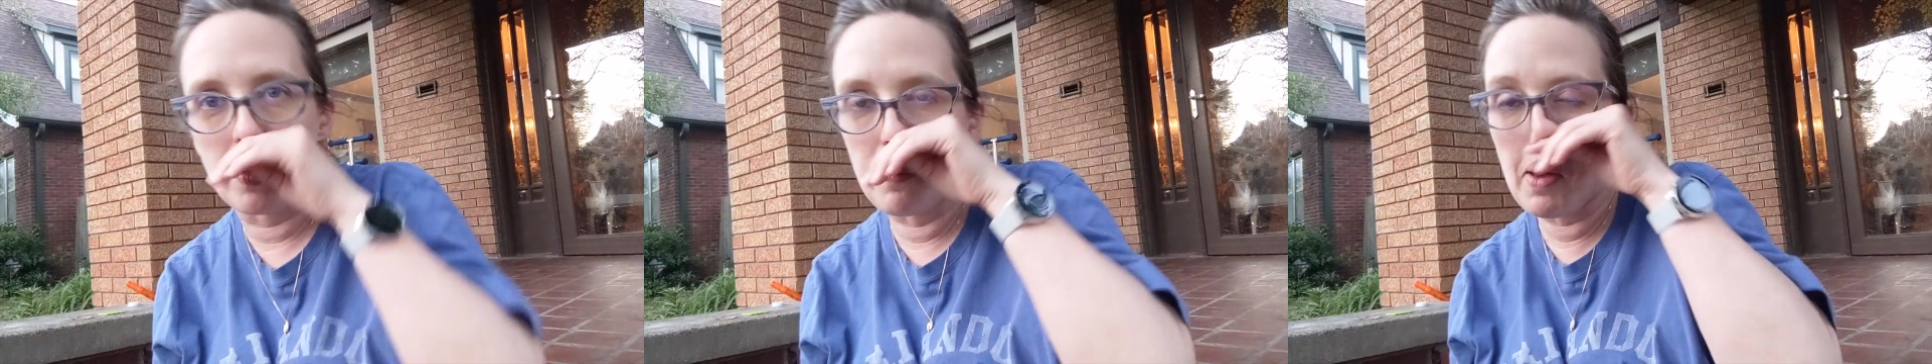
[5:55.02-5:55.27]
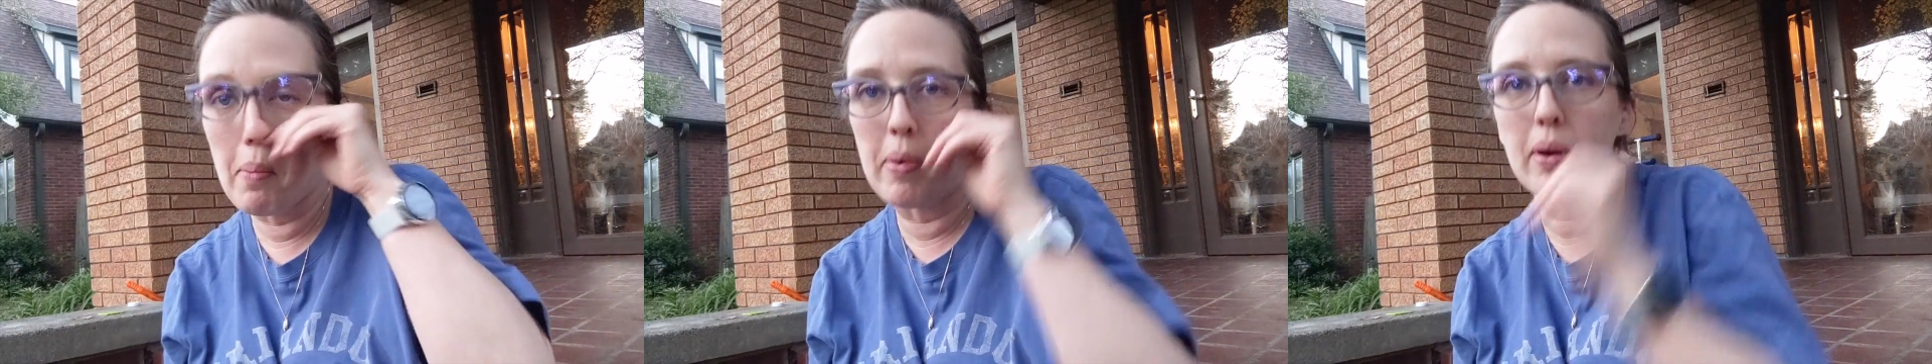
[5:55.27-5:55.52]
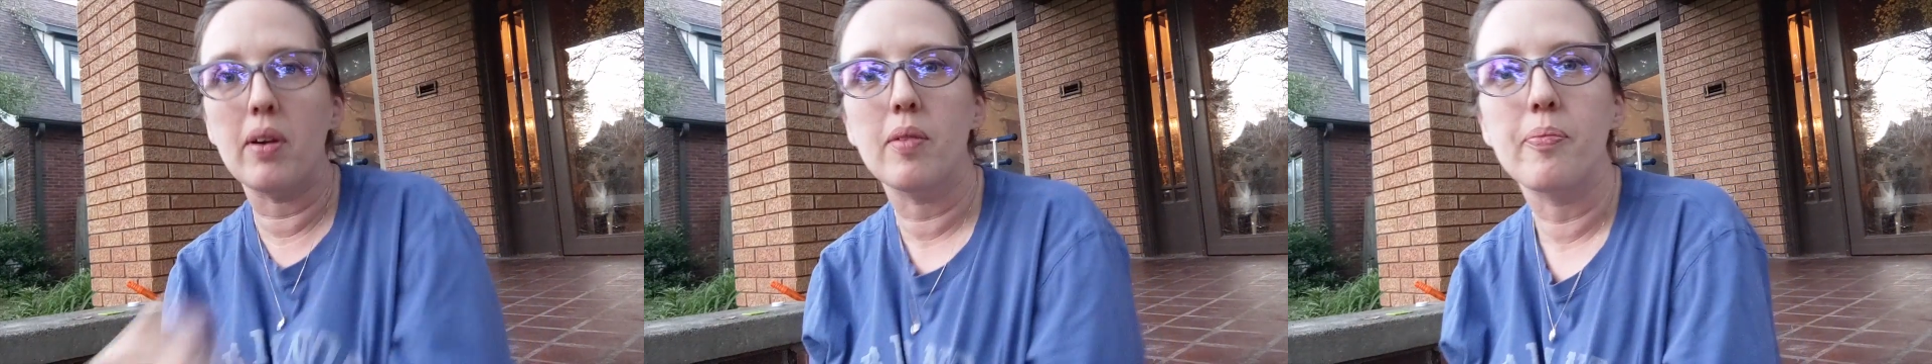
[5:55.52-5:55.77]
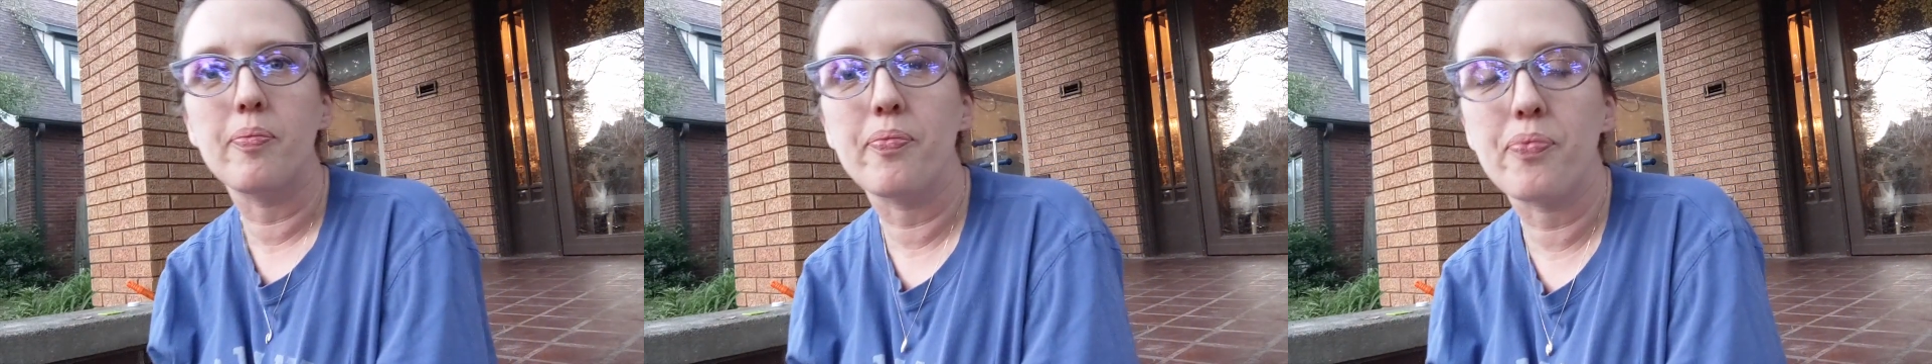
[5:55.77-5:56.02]
remember,
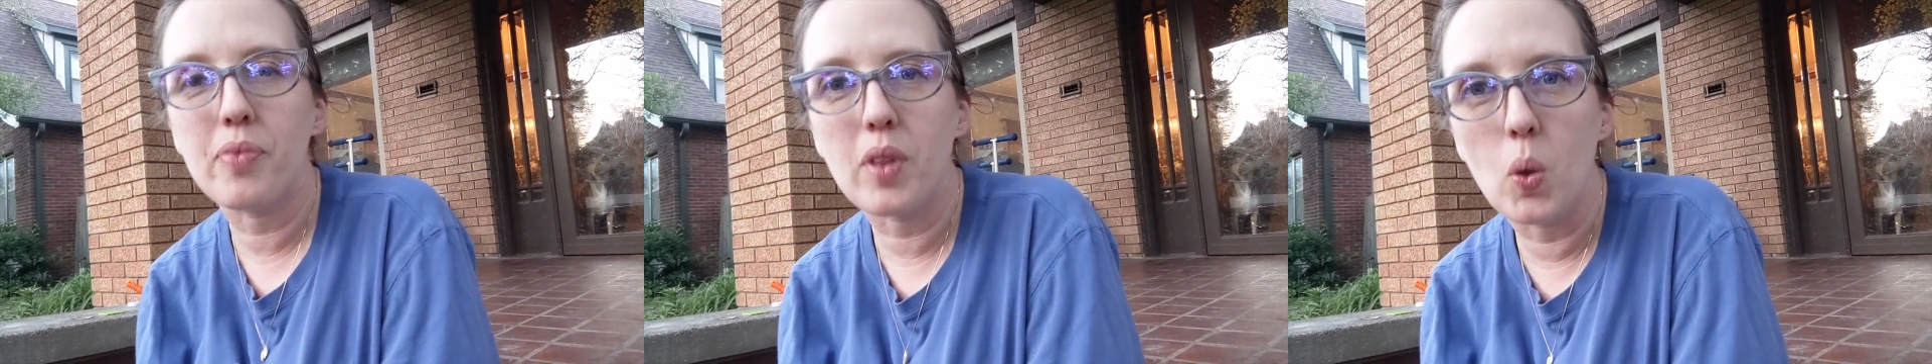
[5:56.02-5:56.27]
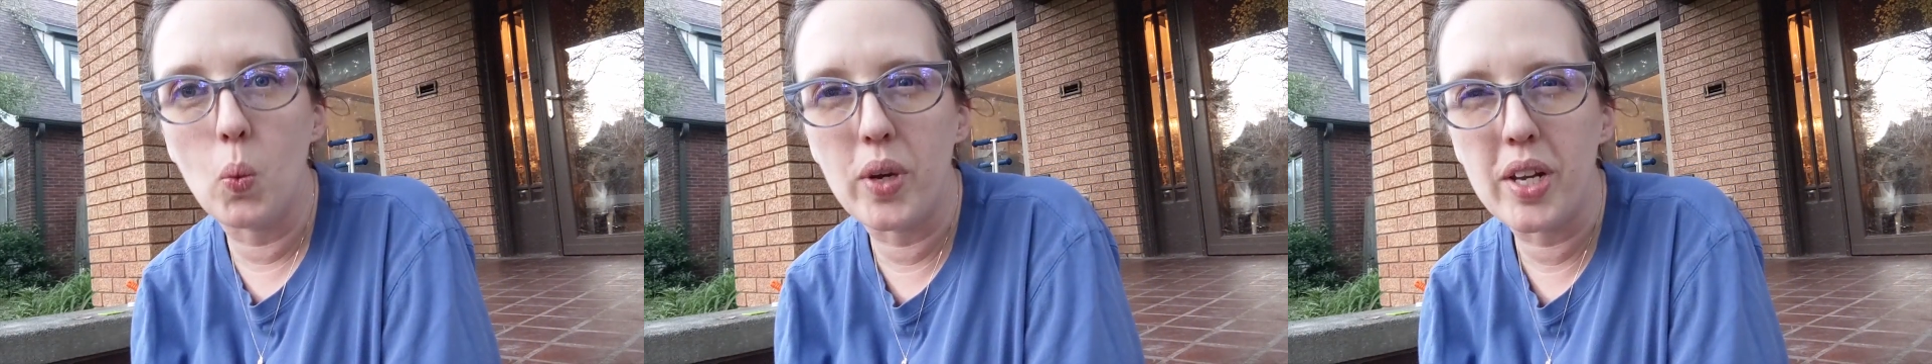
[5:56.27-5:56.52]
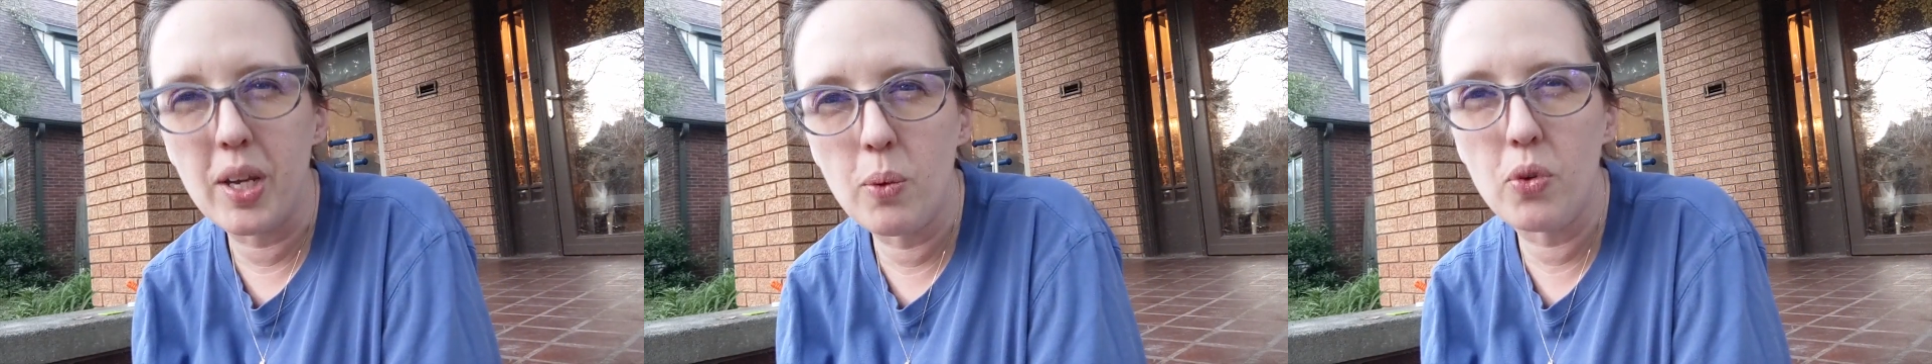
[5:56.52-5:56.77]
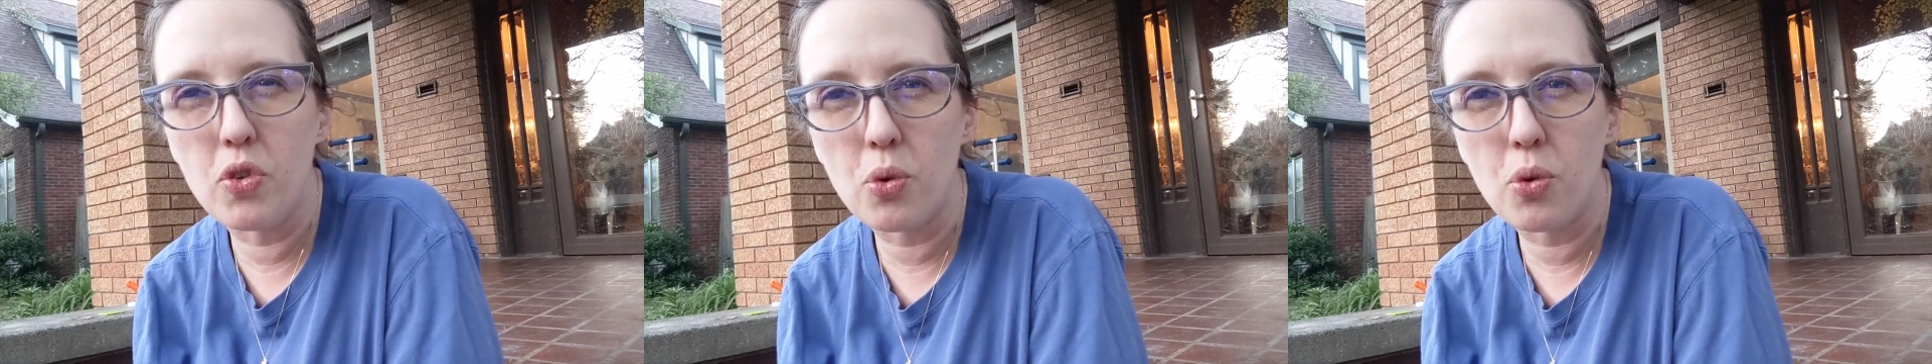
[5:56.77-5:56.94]
when he was